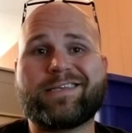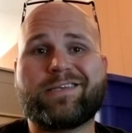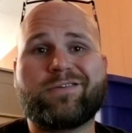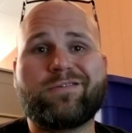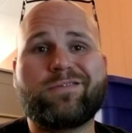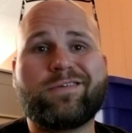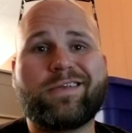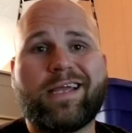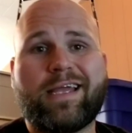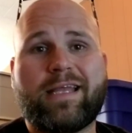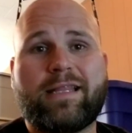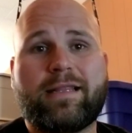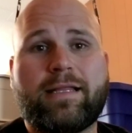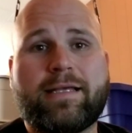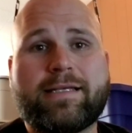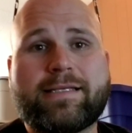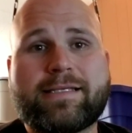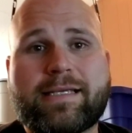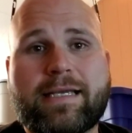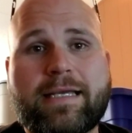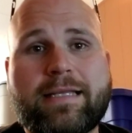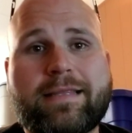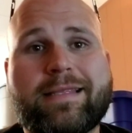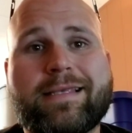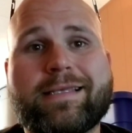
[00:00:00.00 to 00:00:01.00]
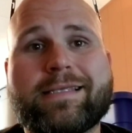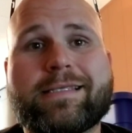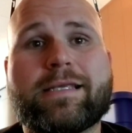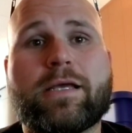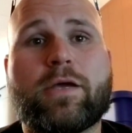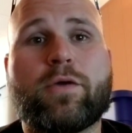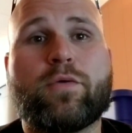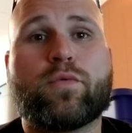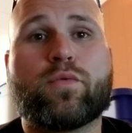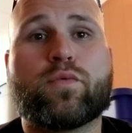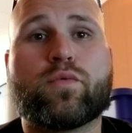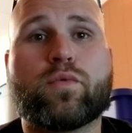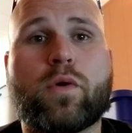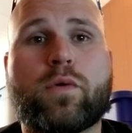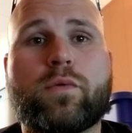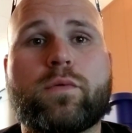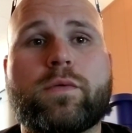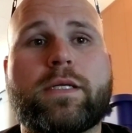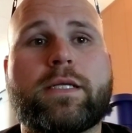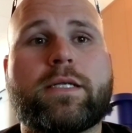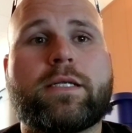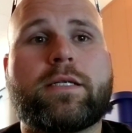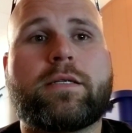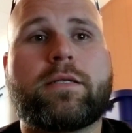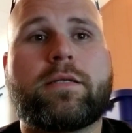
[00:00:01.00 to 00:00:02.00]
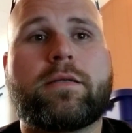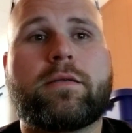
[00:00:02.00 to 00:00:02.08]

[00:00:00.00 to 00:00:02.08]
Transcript: tuned and let's get this rolling.